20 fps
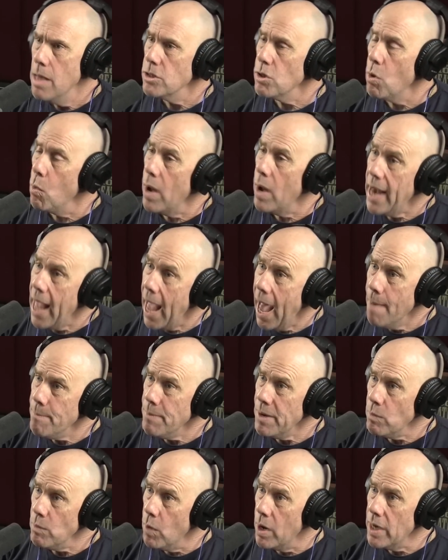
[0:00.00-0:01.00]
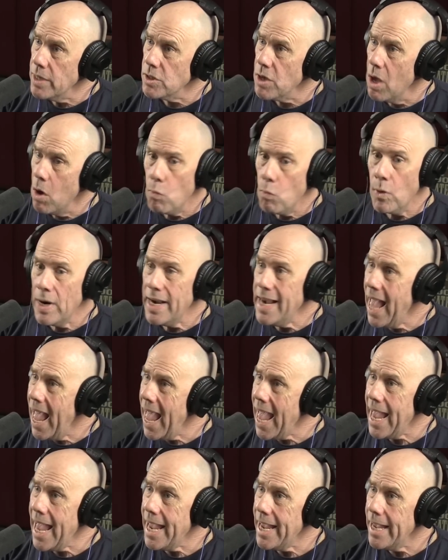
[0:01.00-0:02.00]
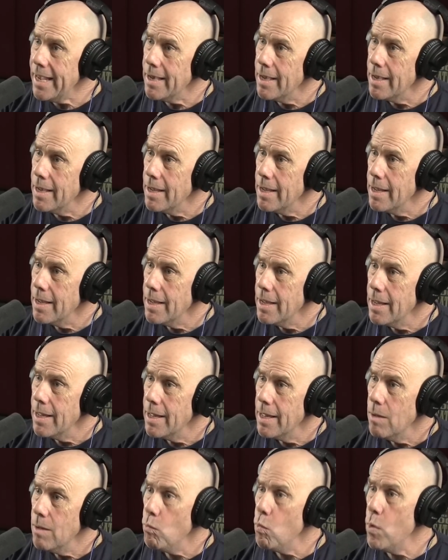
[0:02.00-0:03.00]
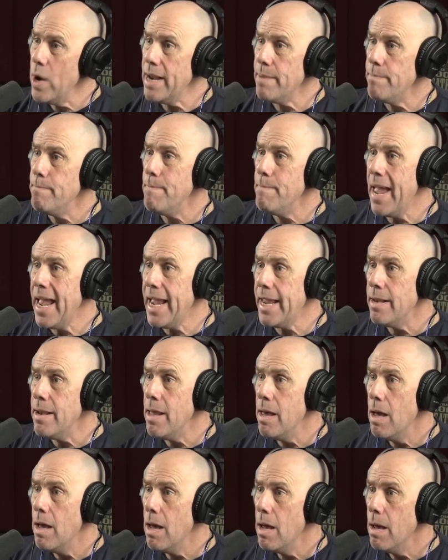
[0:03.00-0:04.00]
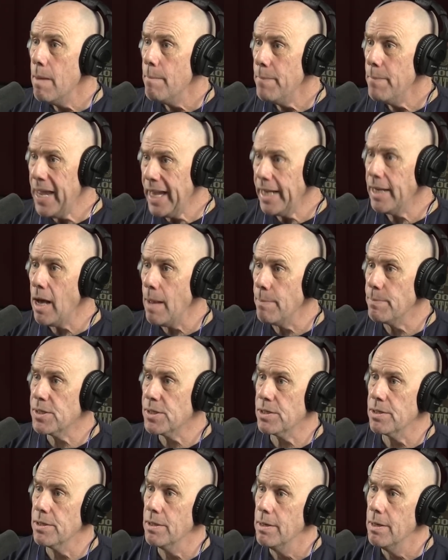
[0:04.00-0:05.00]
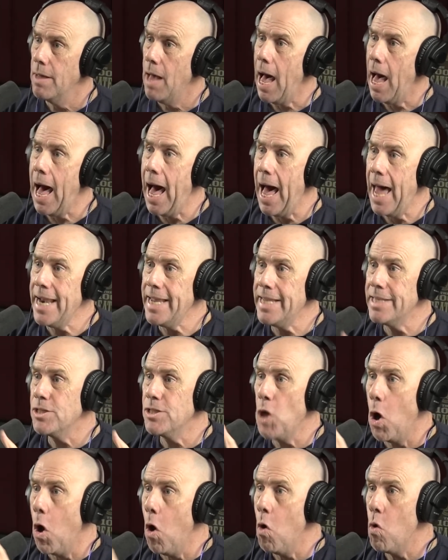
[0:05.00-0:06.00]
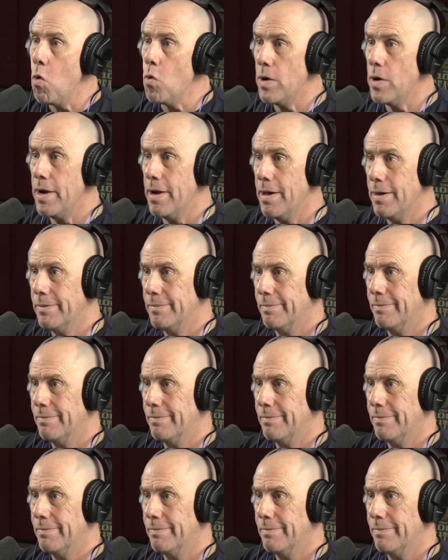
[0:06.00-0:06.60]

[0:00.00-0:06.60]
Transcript: So what happened was Rene went and made pickups on his own